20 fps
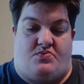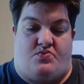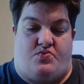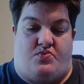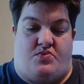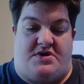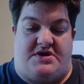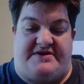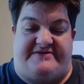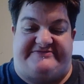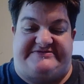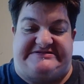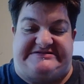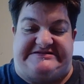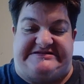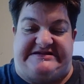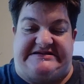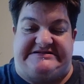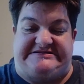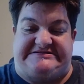one of
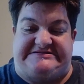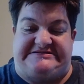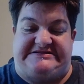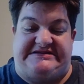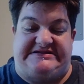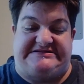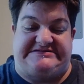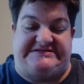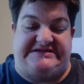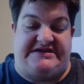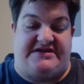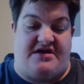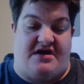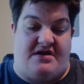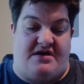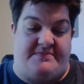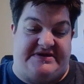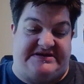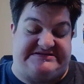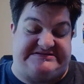six DC
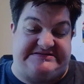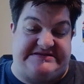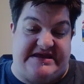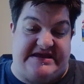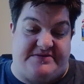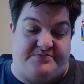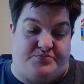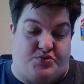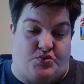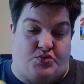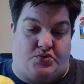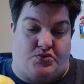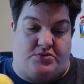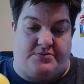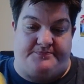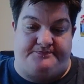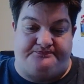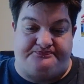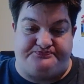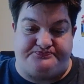Comics Deadpool.